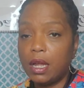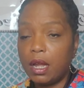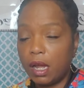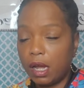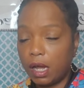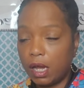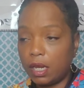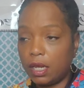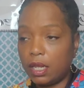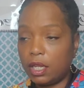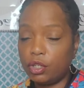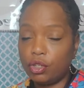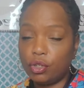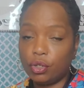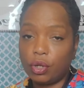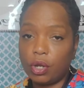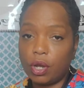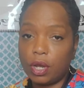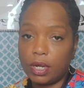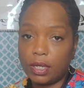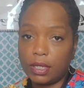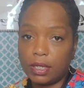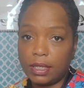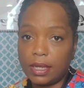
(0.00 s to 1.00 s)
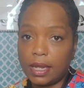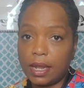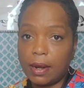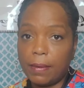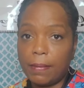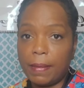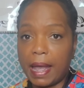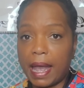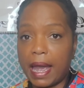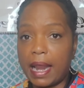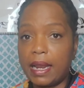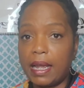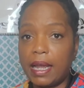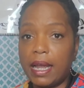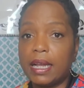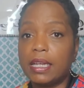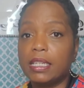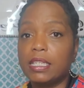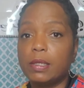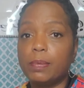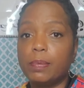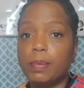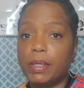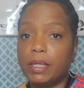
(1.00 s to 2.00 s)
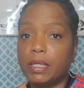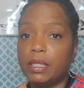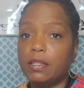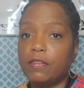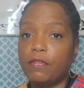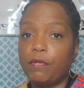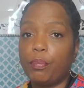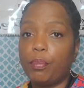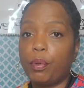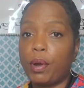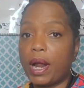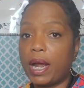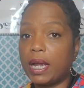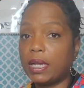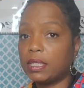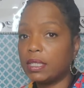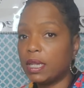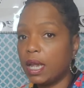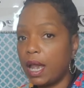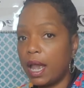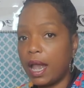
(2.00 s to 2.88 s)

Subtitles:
unless you're going to sell them at an expensive price.